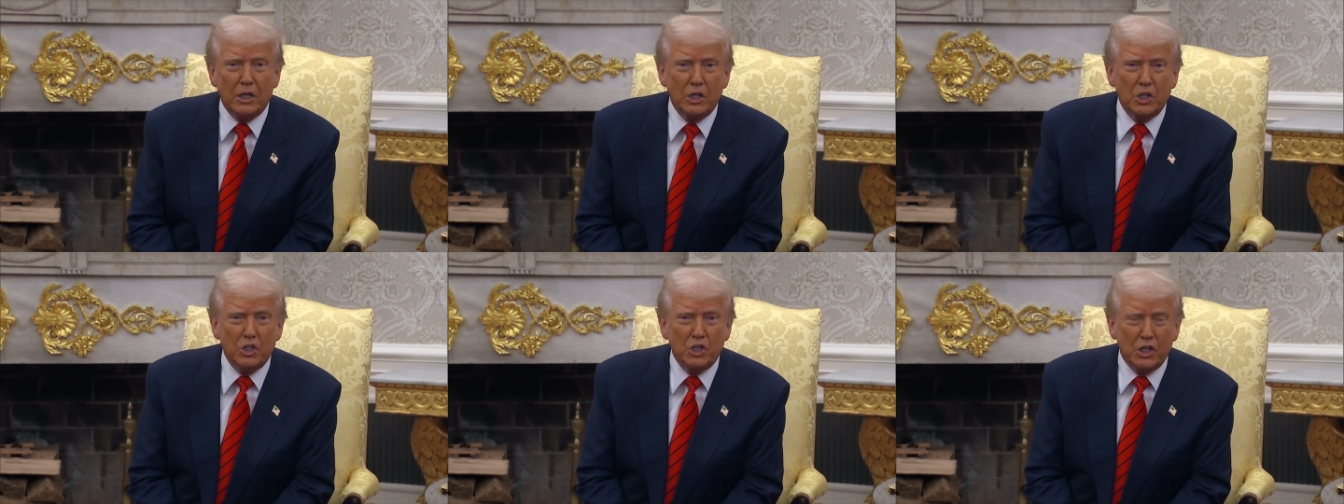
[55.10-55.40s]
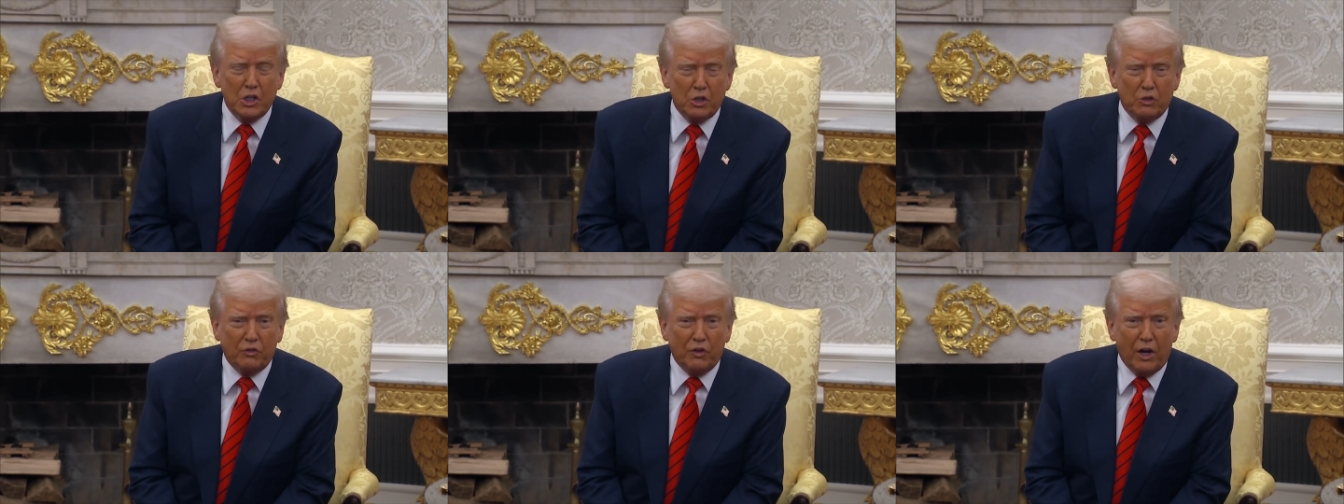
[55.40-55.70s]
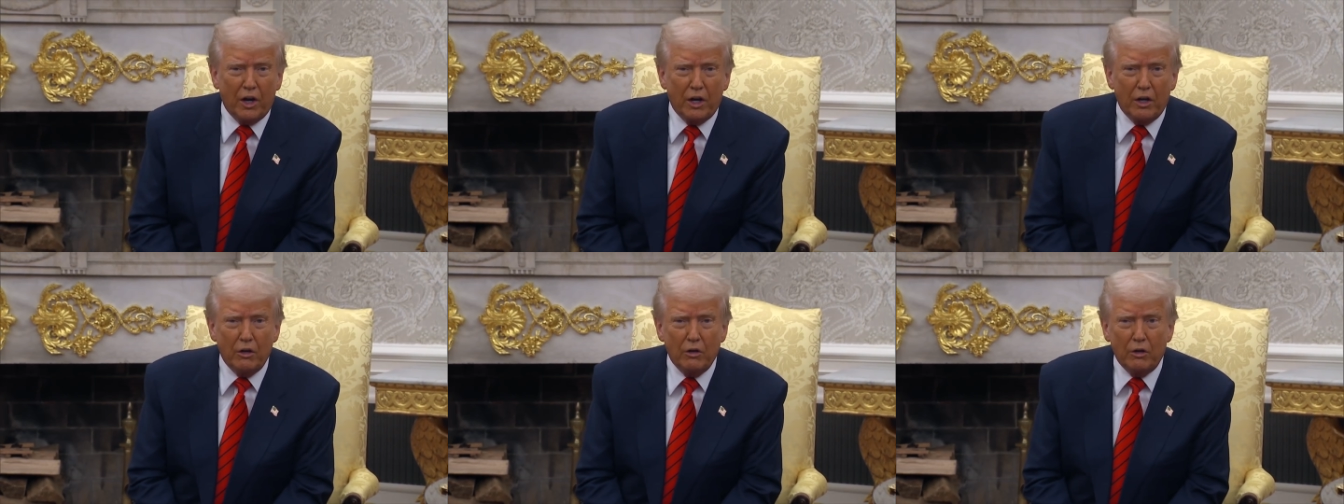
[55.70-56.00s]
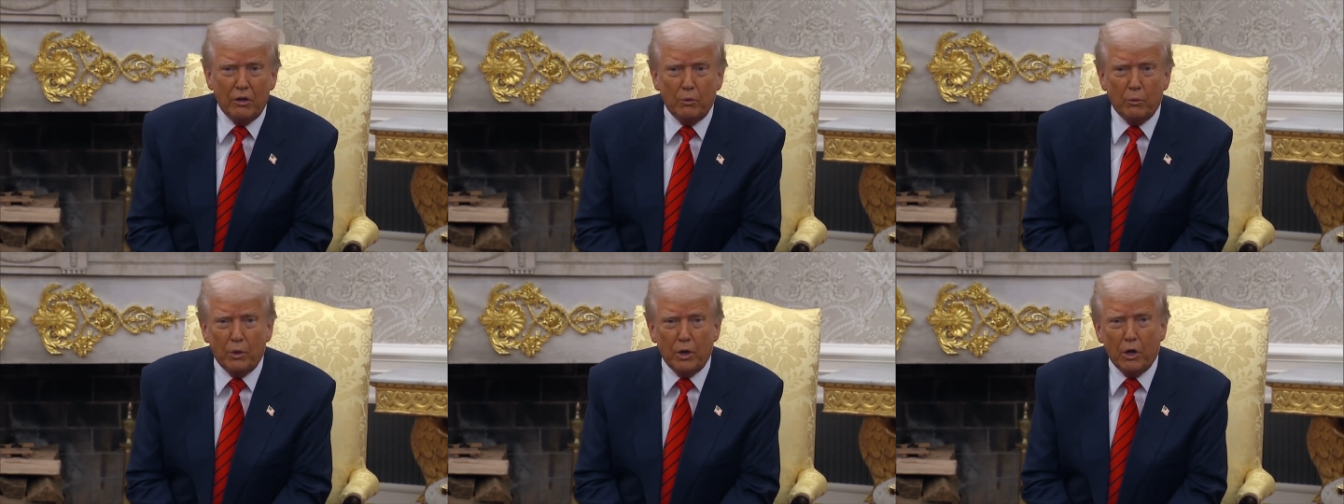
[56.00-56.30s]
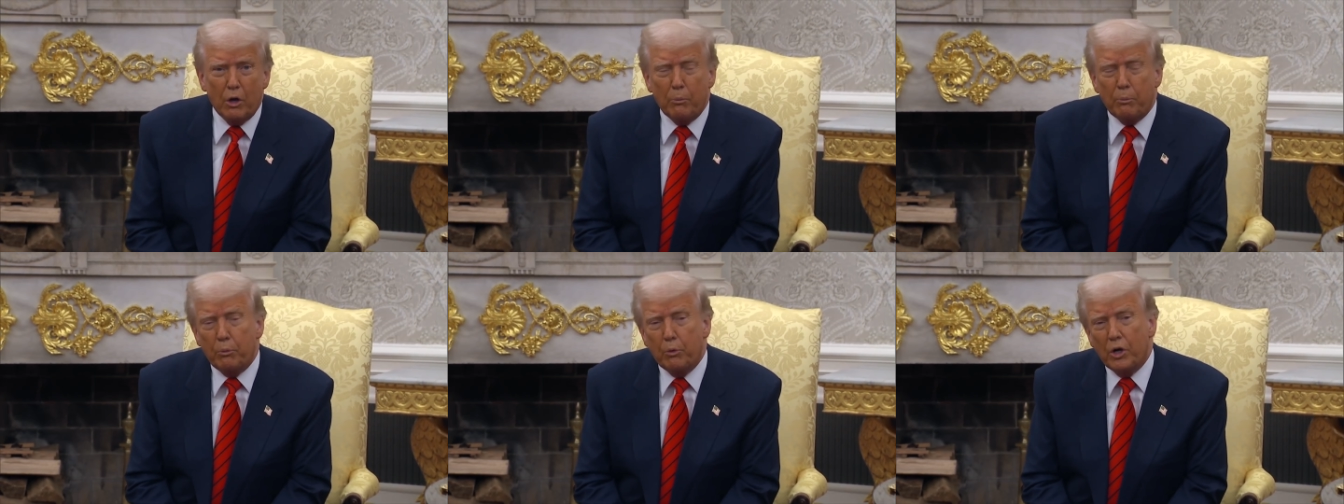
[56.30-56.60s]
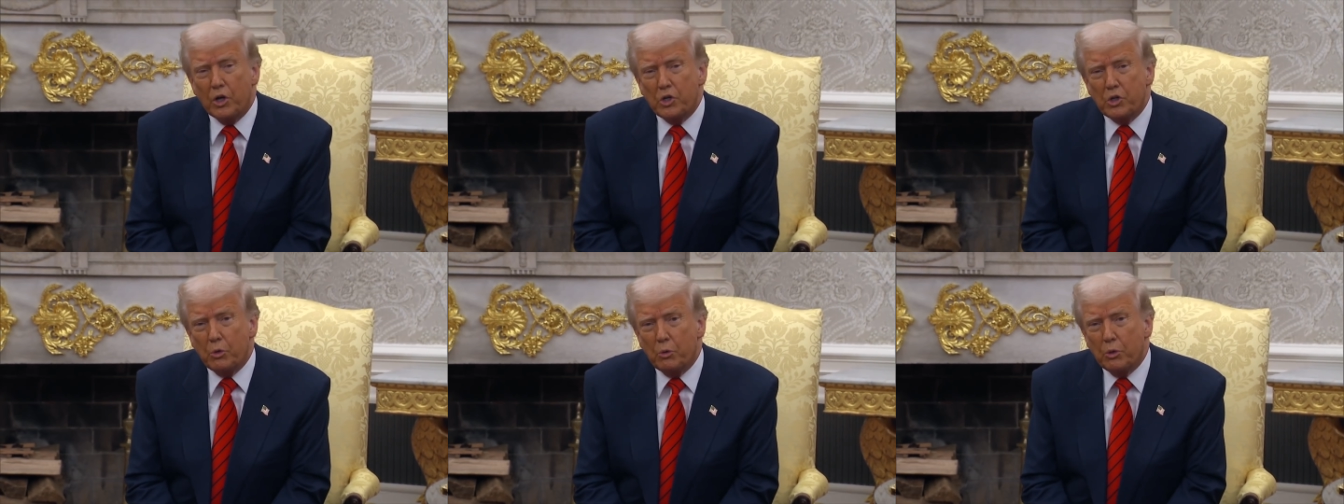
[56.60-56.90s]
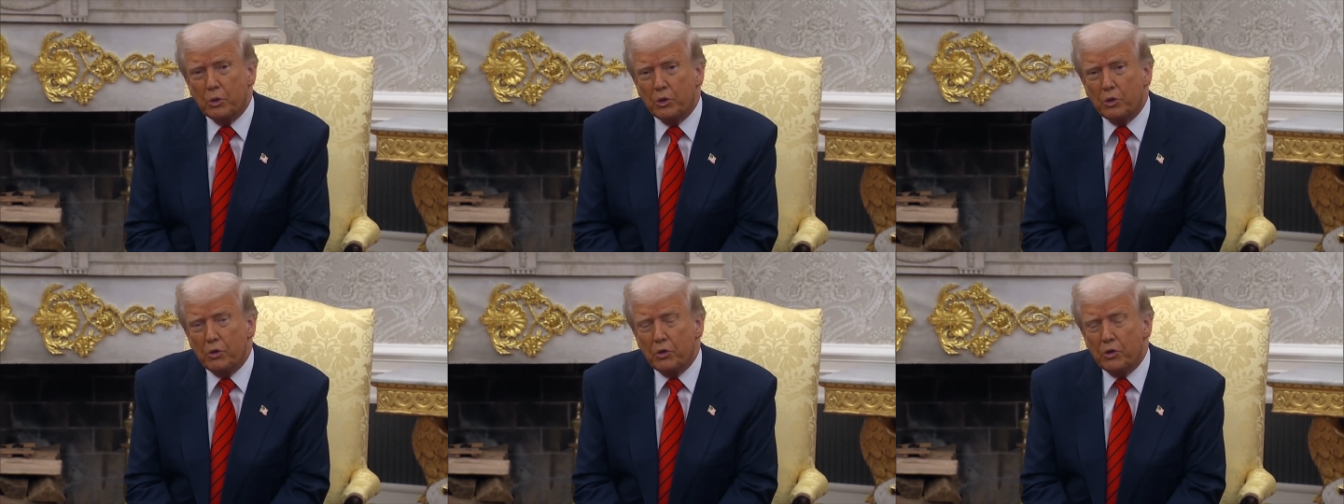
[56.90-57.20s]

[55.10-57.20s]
the U.S. should consider annexing Greenland